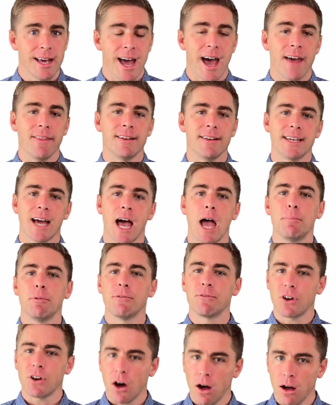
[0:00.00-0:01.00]
and the type
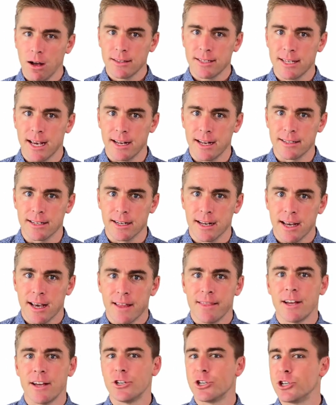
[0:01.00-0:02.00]
of content
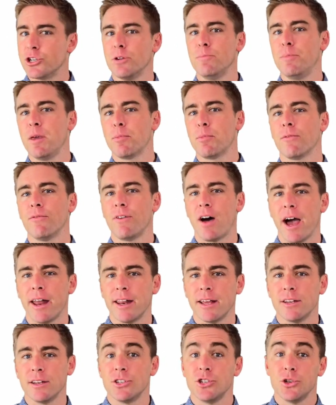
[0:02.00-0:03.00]
that should be
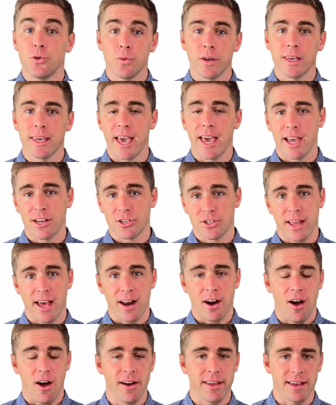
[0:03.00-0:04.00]
provided to engage
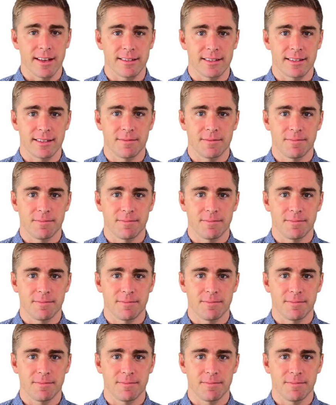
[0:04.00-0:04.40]
that audience.